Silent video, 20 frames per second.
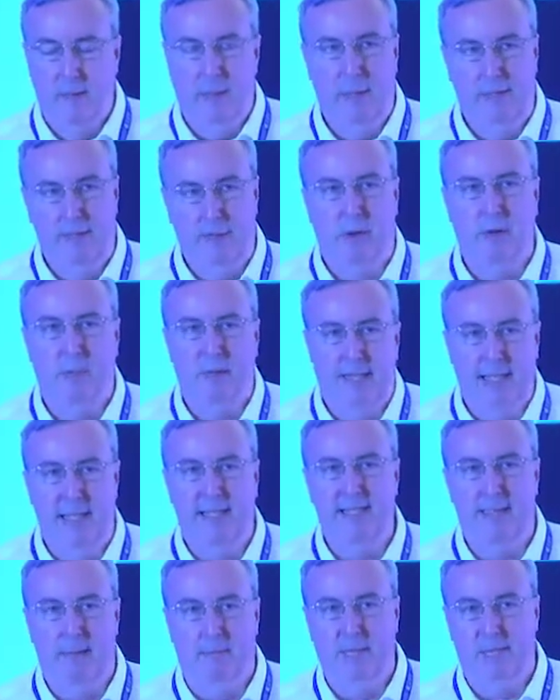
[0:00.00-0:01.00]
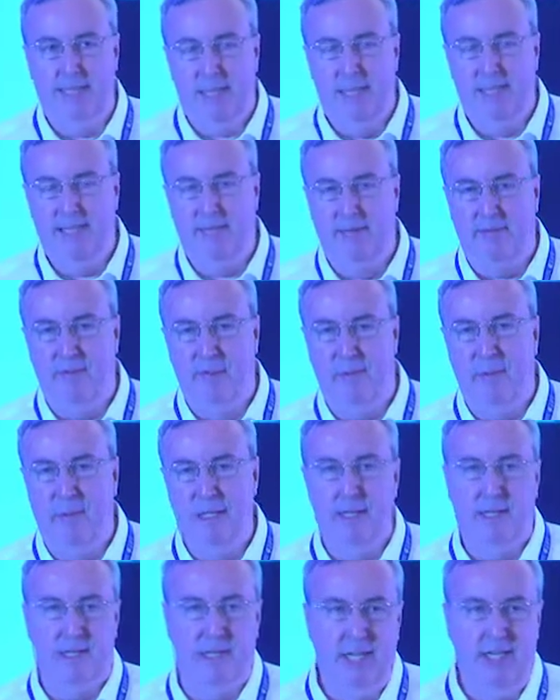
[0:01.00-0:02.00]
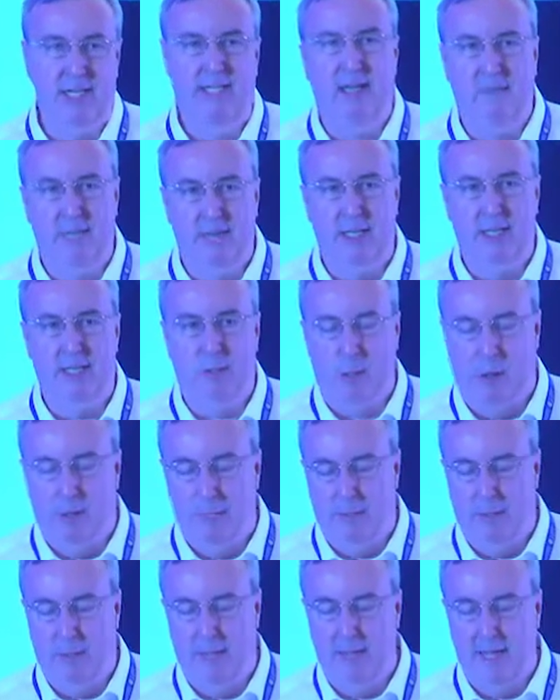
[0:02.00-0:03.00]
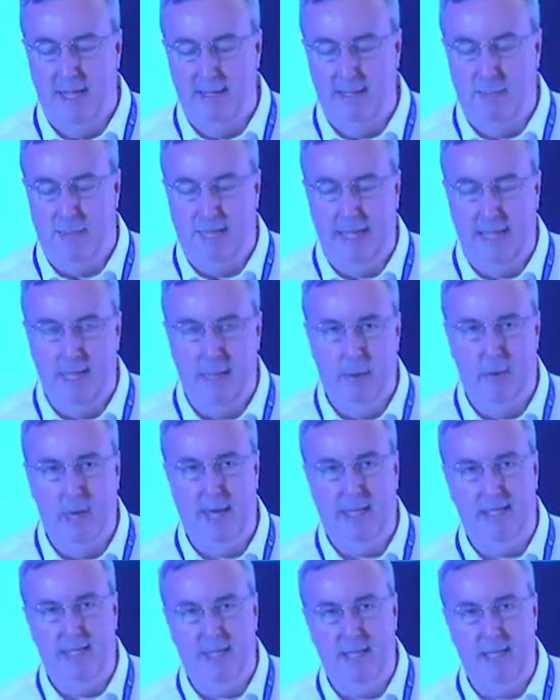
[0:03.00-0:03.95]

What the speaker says: we talk about E7 and G7, but the G7 is quite dominated by the US,